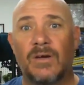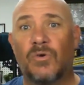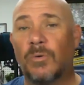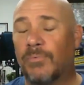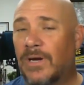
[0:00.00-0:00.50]

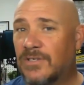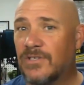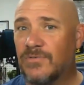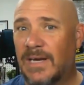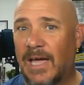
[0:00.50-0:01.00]

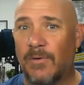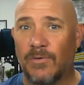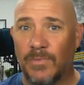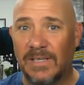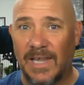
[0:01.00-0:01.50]
Corporations right now are
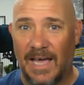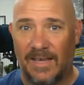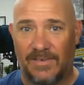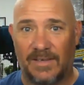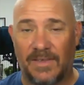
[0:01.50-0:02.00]

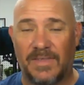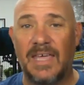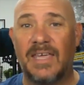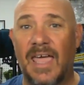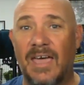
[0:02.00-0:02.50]
realizing that
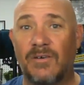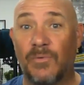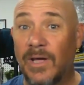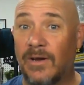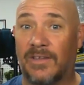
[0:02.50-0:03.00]
they can
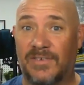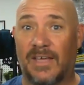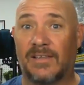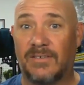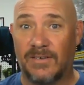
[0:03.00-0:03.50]
run on
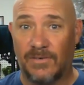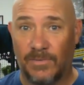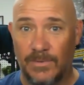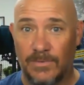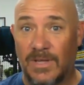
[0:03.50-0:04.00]
skeleton
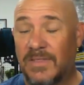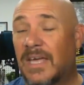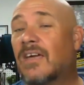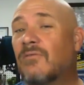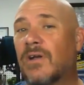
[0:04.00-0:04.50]
crews.
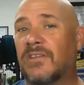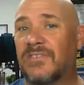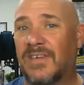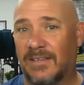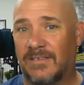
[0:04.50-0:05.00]
They can run on
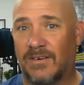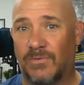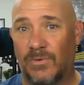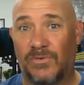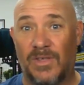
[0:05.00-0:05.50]
skeleton
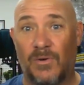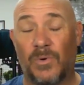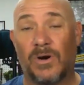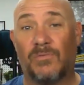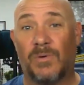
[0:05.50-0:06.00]
crews that
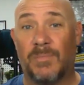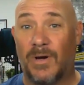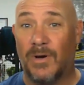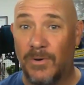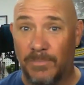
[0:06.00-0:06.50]
work from
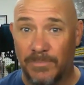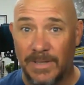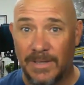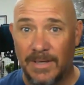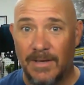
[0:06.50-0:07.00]
home,
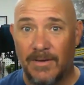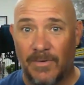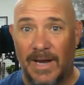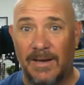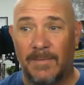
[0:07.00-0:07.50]

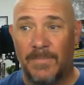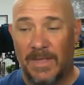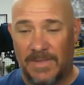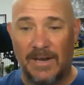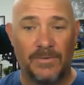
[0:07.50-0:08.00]
right?
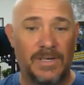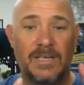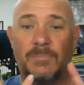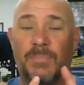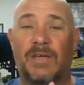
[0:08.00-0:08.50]
They don't
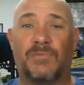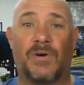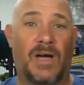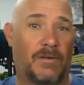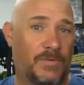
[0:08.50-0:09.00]
need to pay
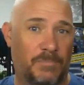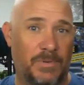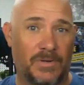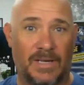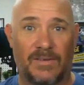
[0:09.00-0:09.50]
for office
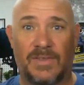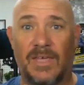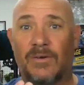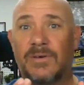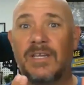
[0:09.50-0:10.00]
buildings.
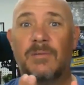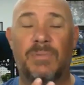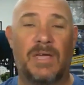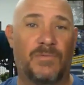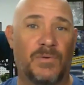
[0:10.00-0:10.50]
They don't need to
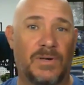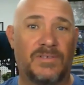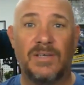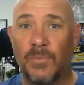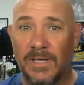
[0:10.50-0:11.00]
pay for a
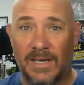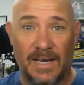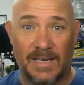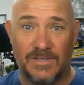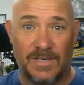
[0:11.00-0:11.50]
T1
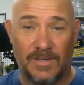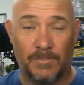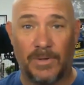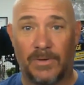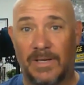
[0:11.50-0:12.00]
connection in their
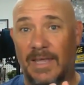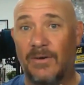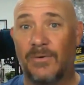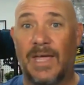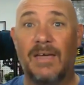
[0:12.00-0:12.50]
building. They
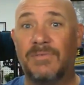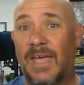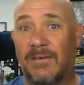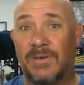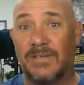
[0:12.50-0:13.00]
don't have to
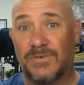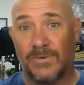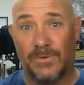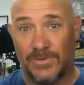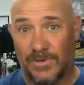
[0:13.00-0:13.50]
have an
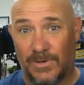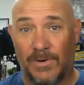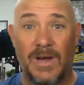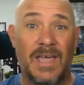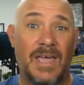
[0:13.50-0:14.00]
internal
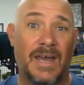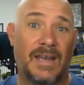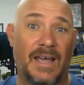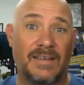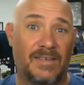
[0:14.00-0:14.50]
server and
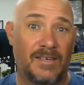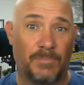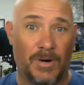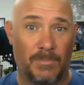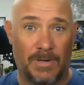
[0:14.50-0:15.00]
an IT
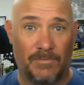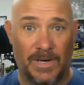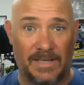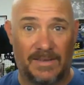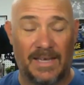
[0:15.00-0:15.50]
department
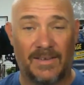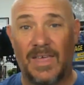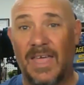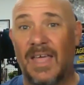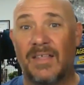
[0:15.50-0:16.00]
running things.
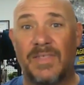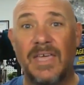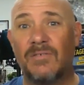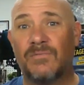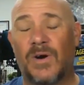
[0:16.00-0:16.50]
They
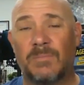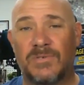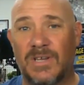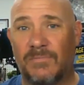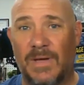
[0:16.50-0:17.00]
can farm
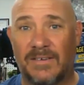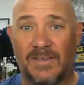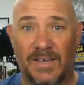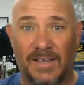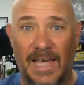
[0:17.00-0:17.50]
stuff out
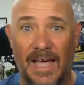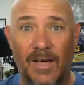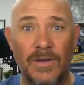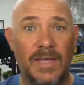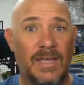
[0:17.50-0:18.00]
to the
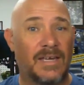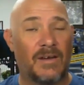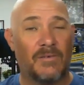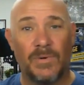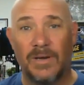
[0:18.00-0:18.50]
cloud,
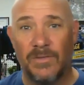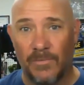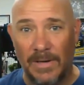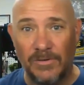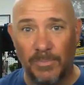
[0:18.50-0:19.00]
get rid of their
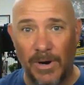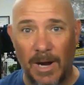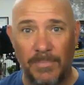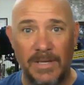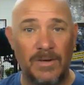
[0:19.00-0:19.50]
rental
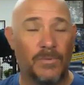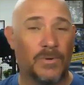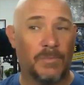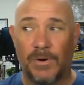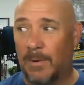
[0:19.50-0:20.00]
property
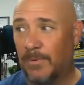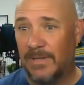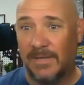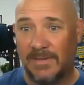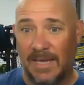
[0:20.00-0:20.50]
or the
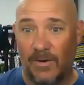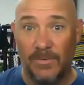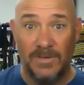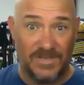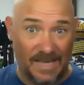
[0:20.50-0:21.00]
property that they
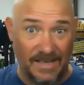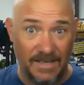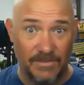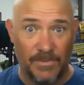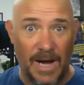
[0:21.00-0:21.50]
own, sell
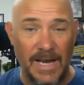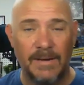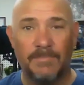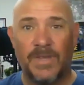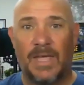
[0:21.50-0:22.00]
it,
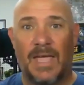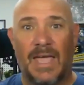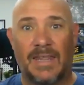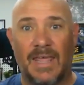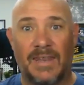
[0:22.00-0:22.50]
right?
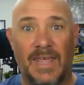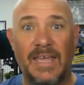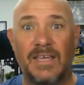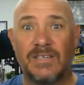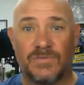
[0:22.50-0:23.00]
And they
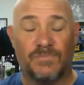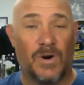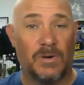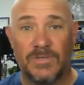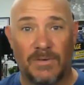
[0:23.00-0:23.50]
can just
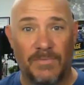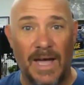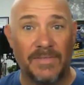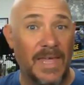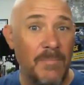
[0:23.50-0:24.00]
farm stuff
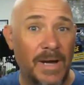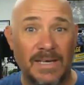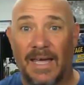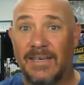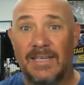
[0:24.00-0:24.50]
out. They might
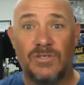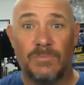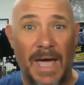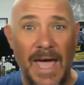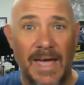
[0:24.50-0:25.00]
not need you
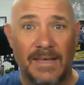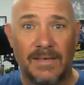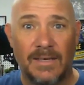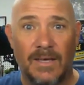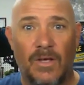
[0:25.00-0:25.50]
back.
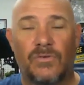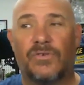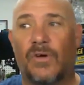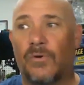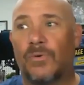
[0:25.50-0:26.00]

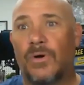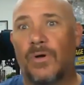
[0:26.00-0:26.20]
So